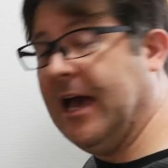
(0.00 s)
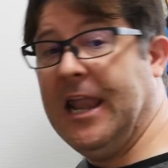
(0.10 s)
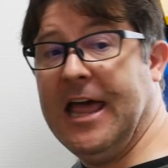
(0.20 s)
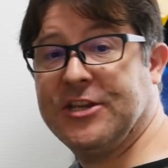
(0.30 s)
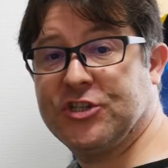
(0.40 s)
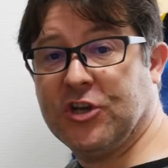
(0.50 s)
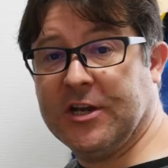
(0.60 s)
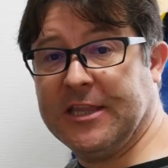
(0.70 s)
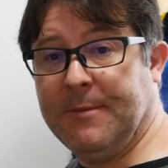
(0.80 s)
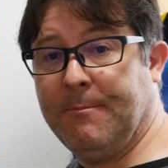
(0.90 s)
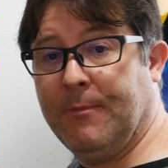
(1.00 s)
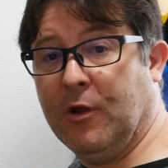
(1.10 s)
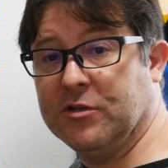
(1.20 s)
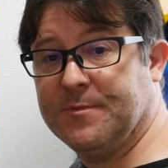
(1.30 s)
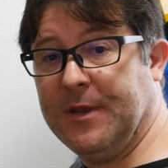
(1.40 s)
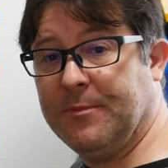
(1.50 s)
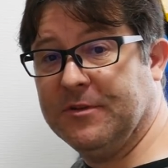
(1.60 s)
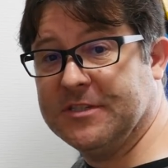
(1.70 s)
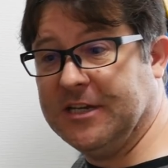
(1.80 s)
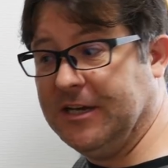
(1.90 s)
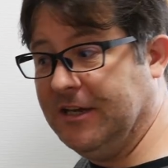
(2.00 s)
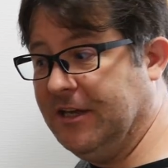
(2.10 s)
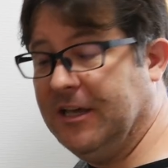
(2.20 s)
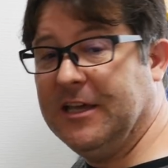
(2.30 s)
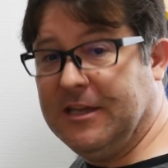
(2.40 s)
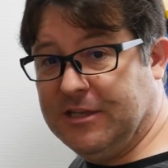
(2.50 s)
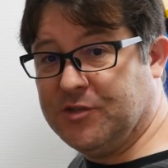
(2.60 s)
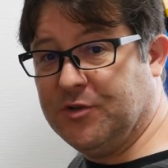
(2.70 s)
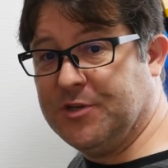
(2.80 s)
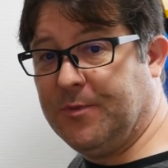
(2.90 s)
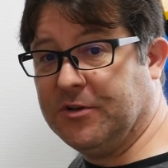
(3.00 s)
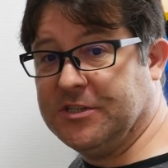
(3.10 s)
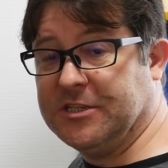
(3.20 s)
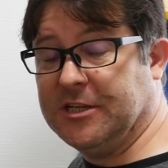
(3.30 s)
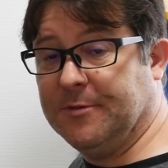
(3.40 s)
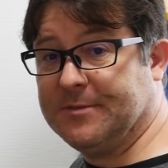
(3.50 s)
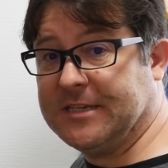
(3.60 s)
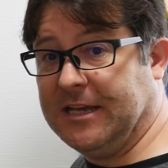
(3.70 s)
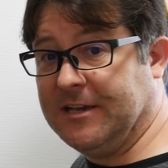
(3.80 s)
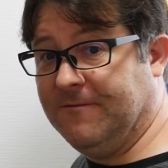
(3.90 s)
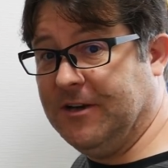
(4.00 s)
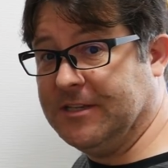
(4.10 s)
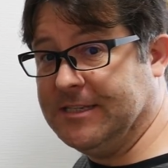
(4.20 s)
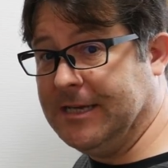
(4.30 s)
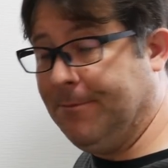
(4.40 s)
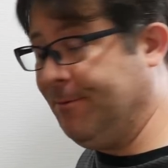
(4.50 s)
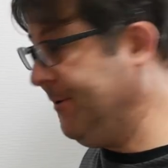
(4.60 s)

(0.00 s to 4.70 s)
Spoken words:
alleged socket that blows people's switch boxes and upscan converters up.